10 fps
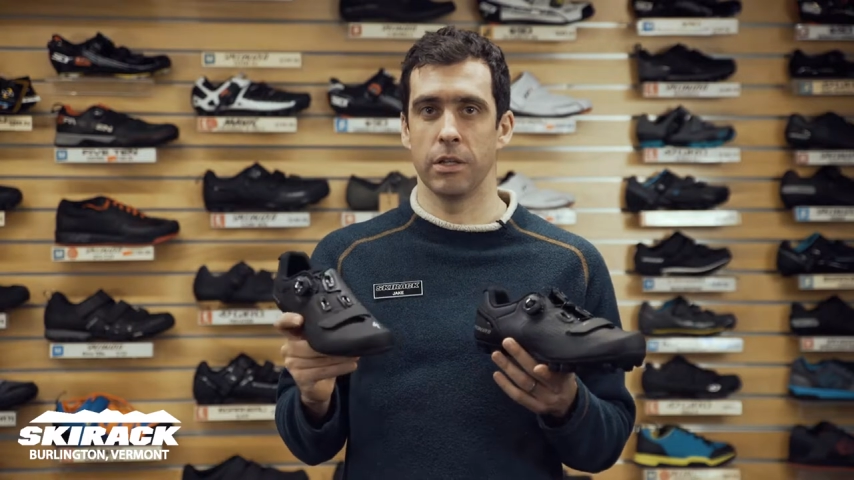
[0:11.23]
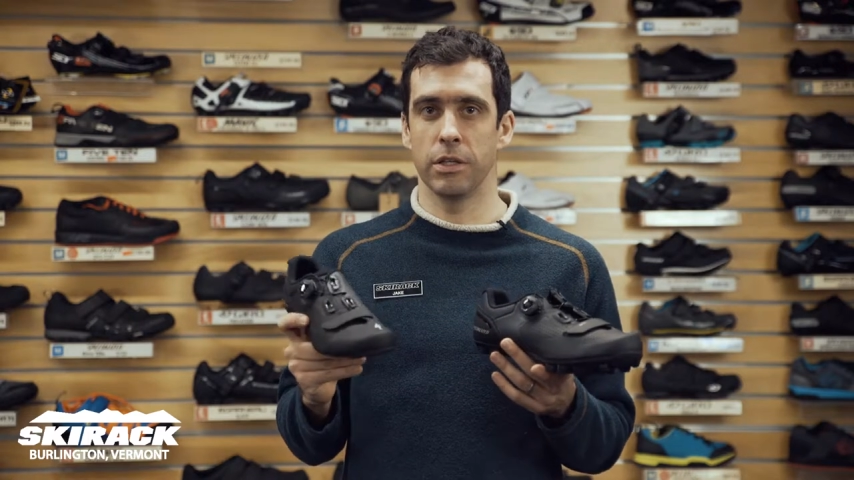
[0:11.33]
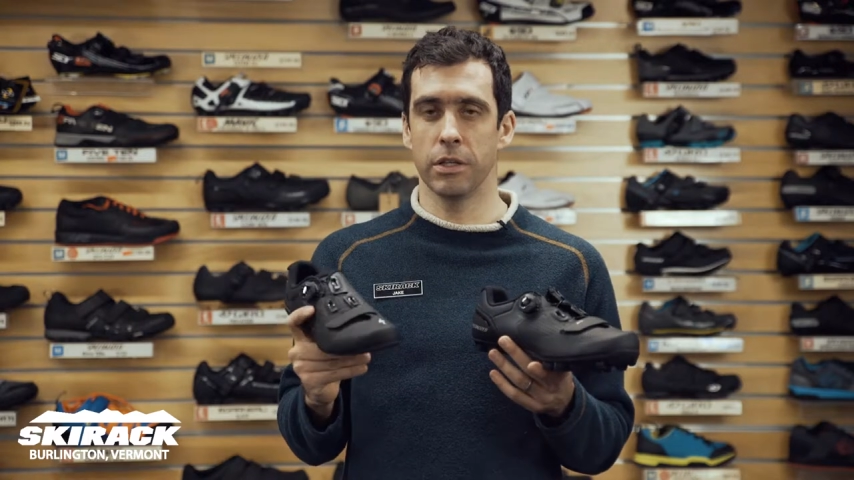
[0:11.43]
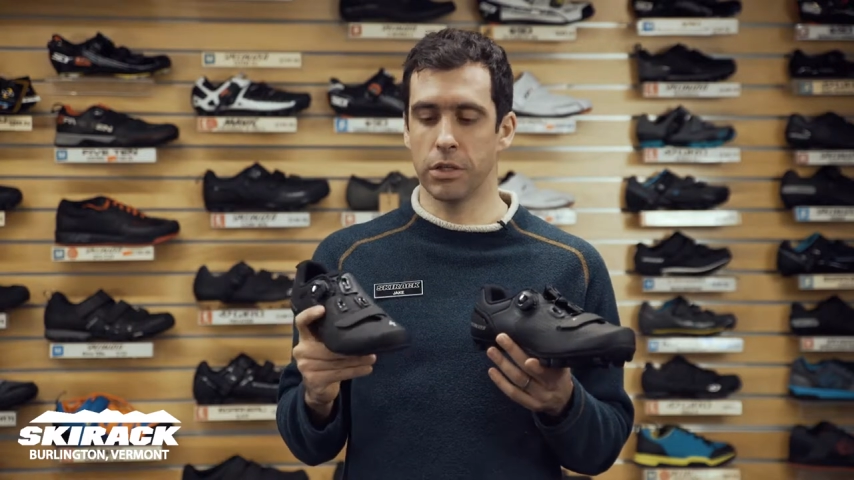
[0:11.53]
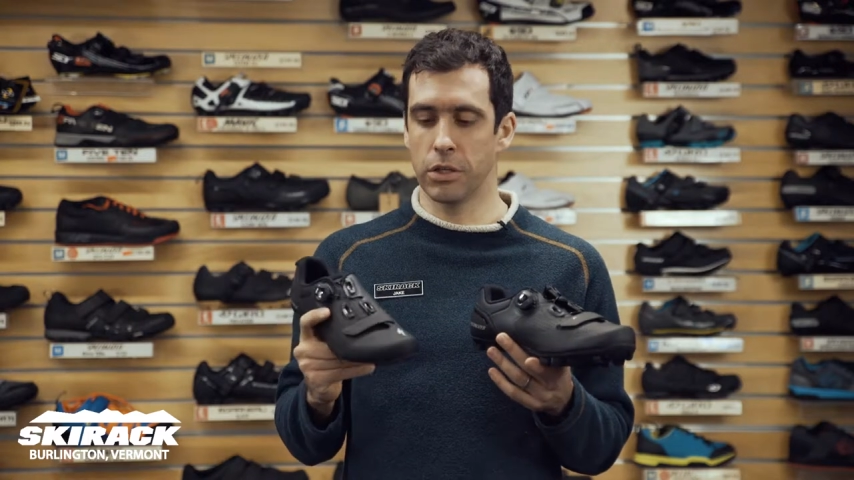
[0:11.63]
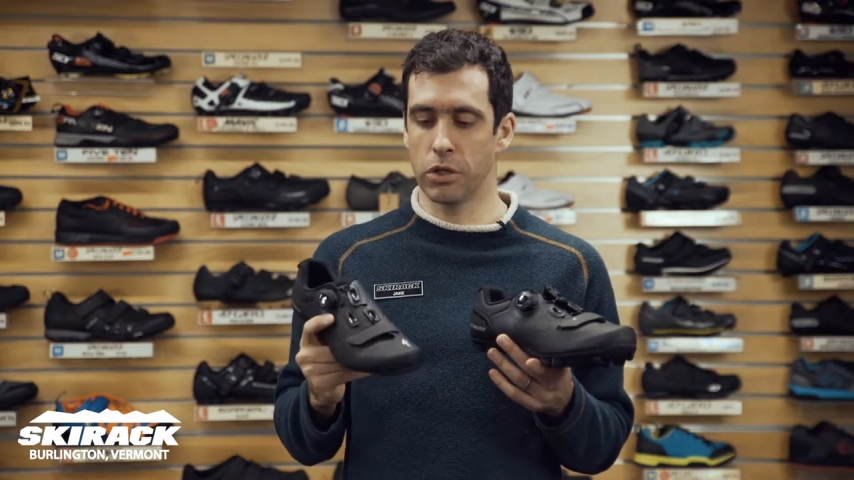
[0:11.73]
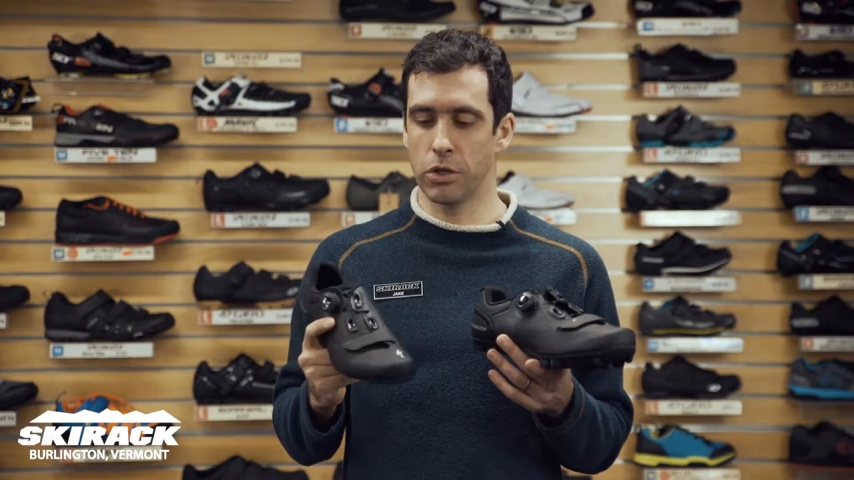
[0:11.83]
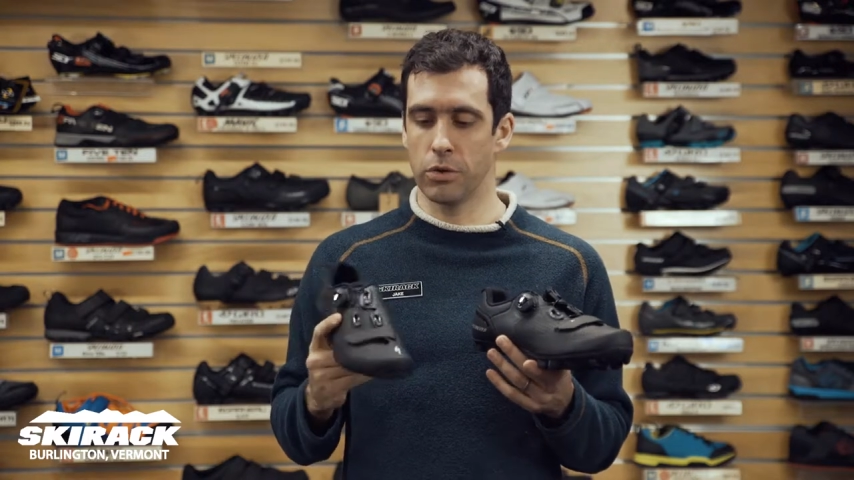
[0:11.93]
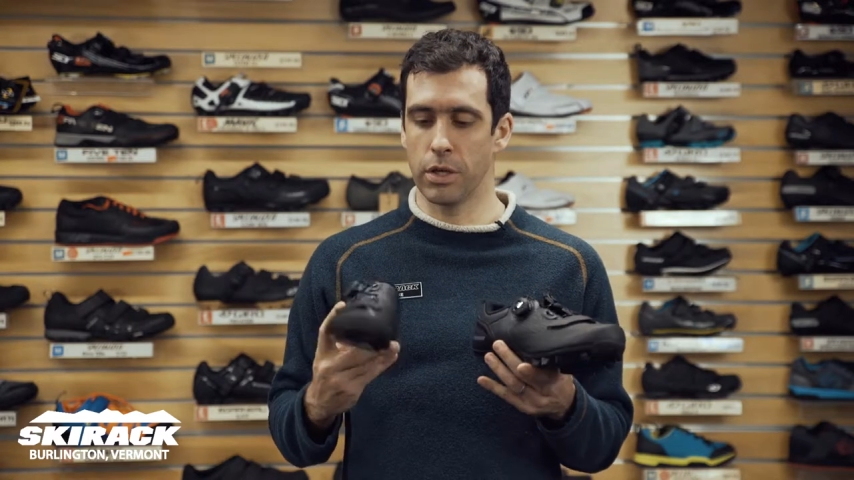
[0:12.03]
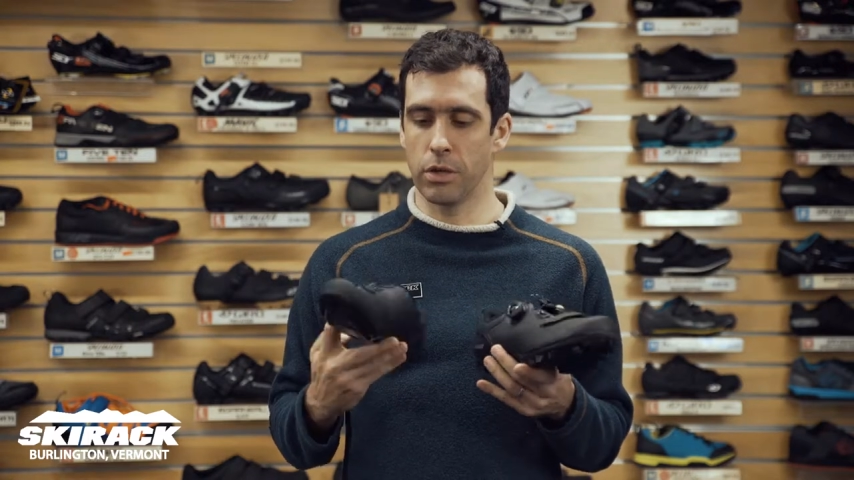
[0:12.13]
This is a
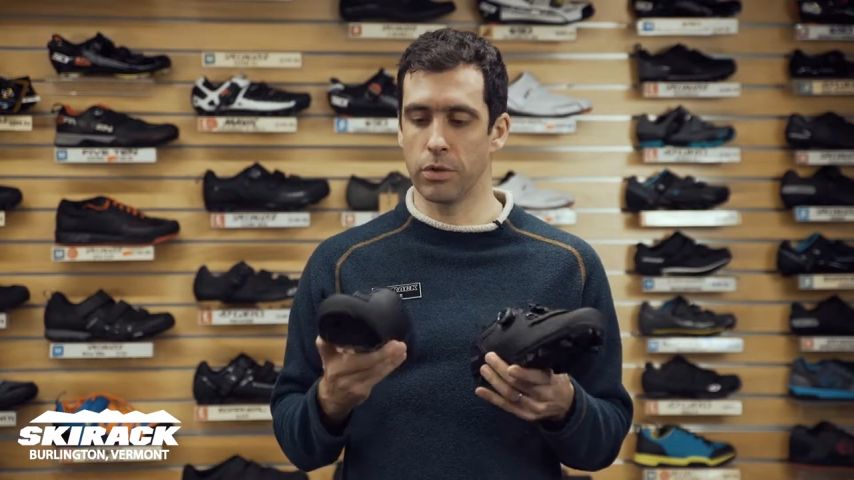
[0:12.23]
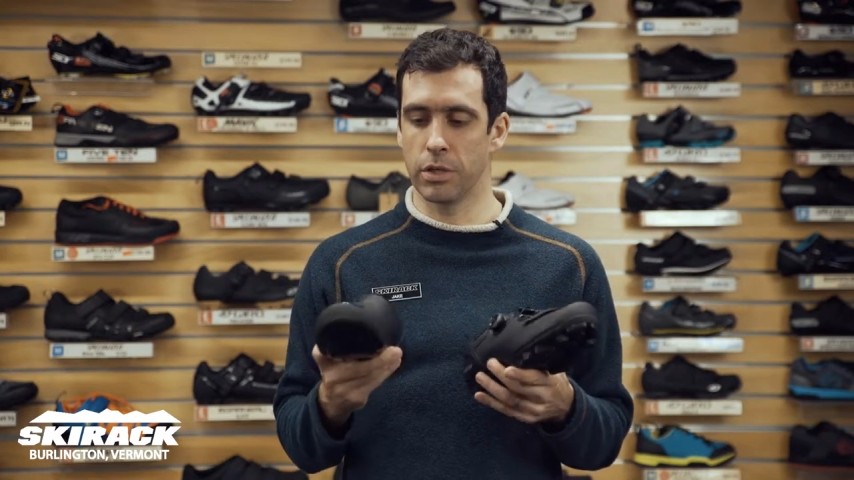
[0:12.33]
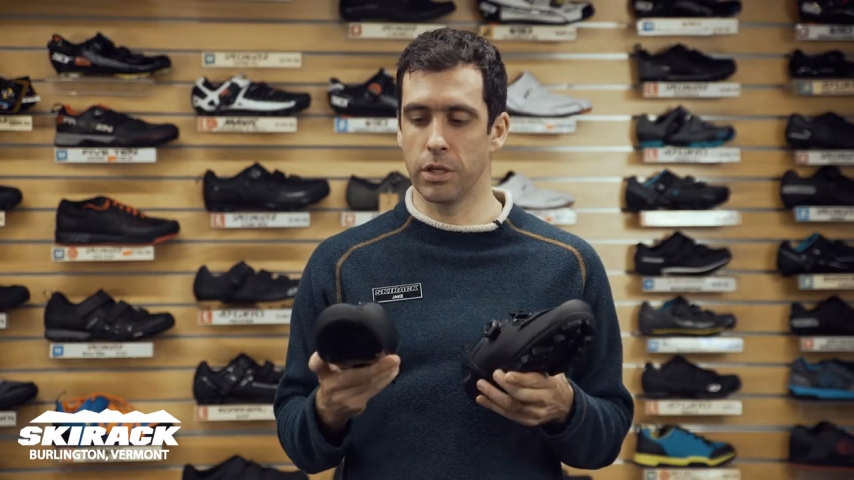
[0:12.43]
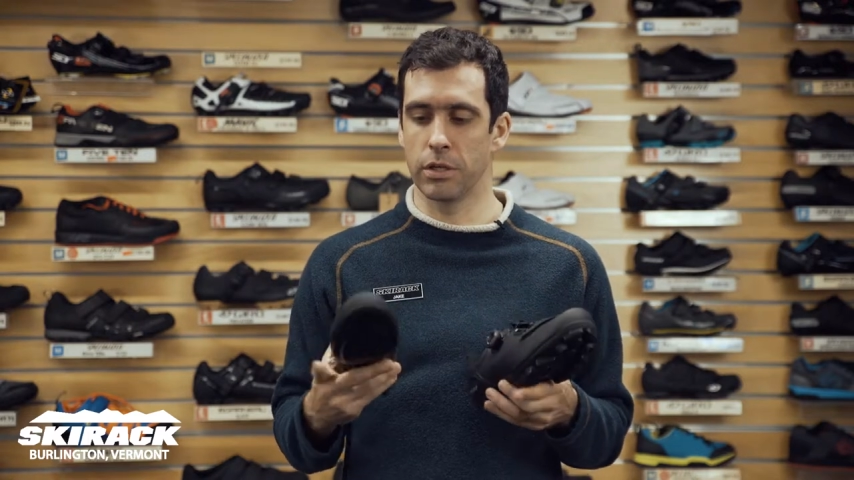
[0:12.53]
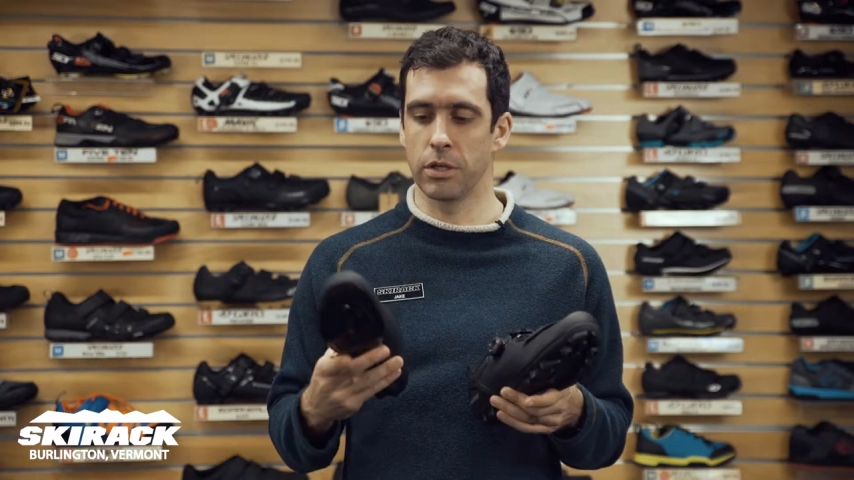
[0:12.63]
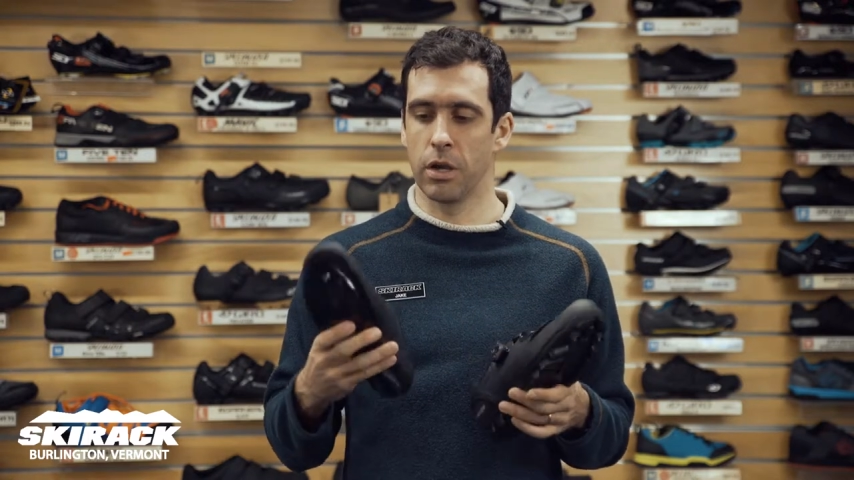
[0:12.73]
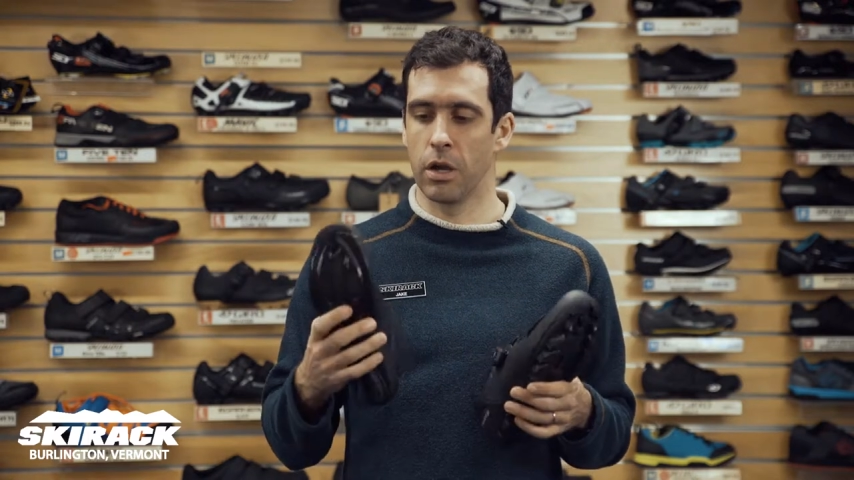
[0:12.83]
shoe that uses